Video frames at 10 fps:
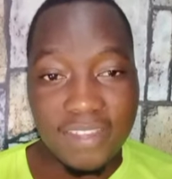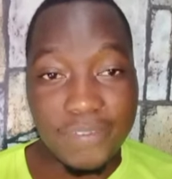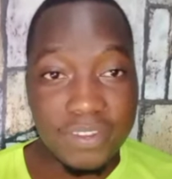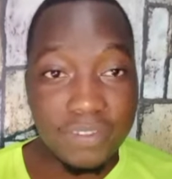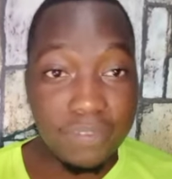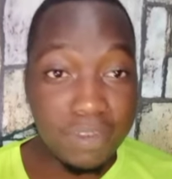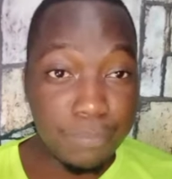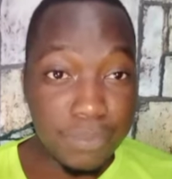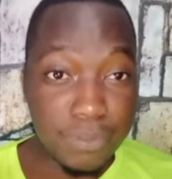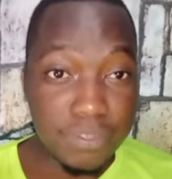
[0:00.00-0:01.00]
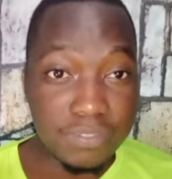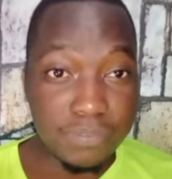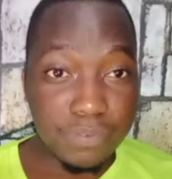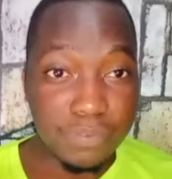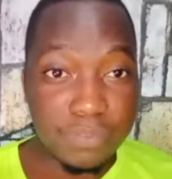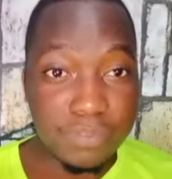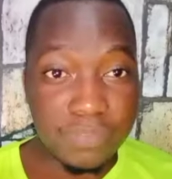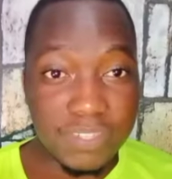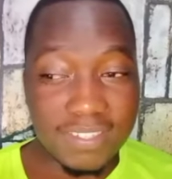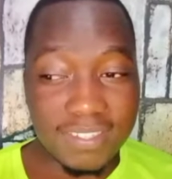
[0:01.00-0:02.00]
Adrien Rabiot from
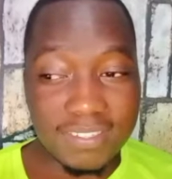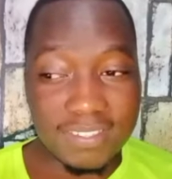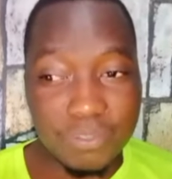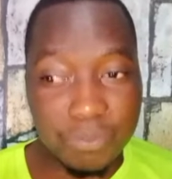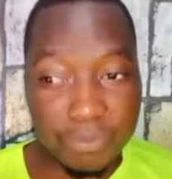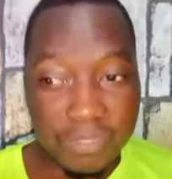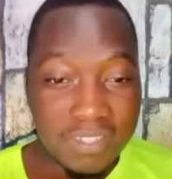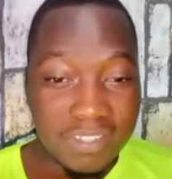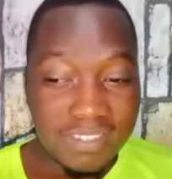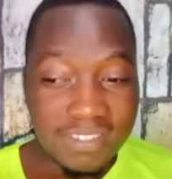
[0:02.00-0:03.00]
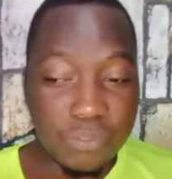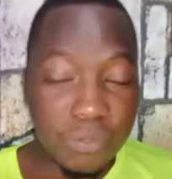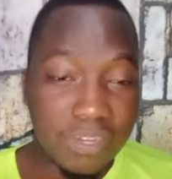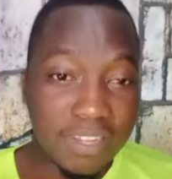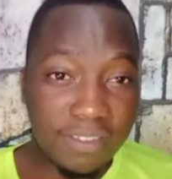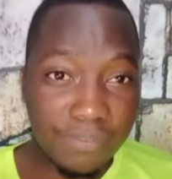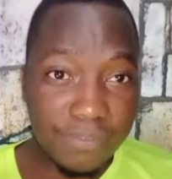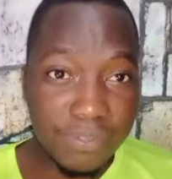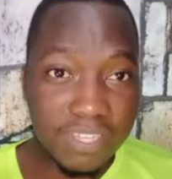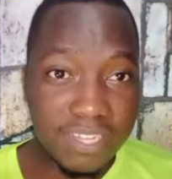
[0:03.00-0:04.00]
Juventus. So that's all I have
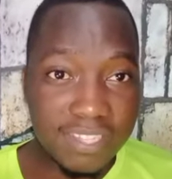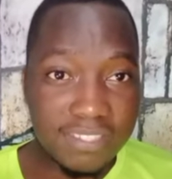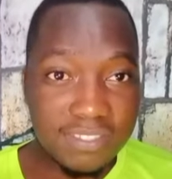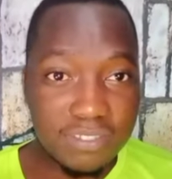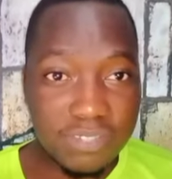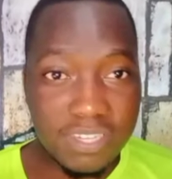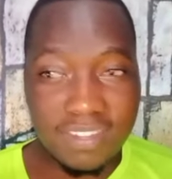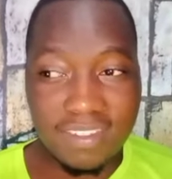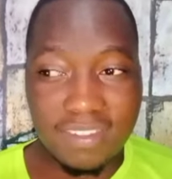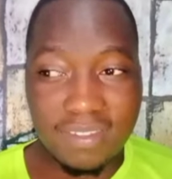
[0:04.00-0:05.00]
for you guys today.